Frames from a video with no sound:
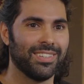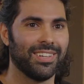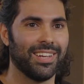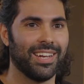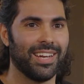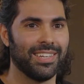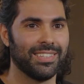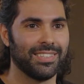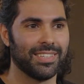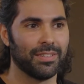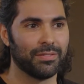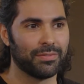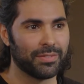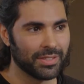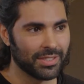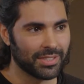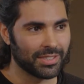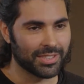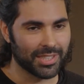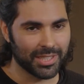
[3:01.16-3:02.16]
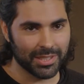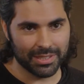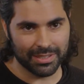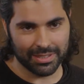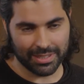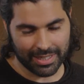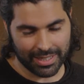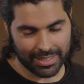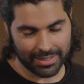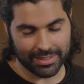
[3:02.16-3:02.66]
And then
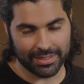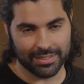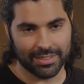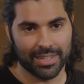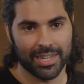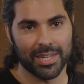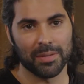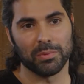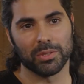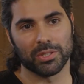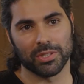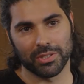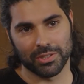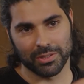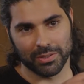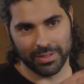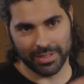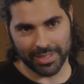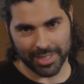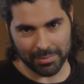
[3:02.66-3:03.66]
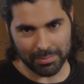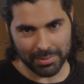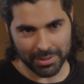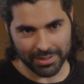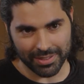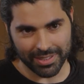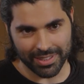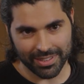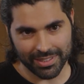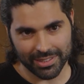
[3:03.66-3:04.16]
VanderSat at the time was also in that
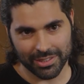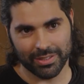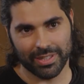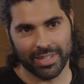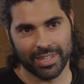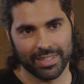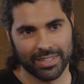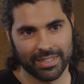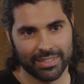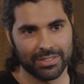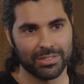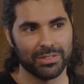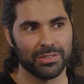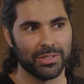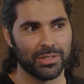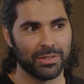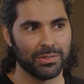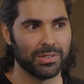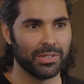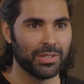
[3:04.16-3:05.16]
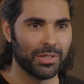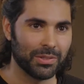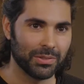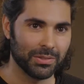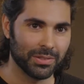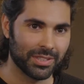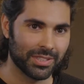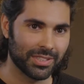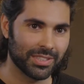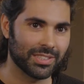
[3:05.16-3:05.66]
building, so I got to know the
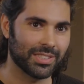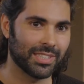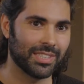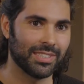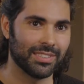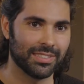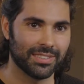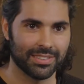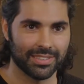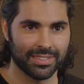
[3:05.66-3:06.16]
owners and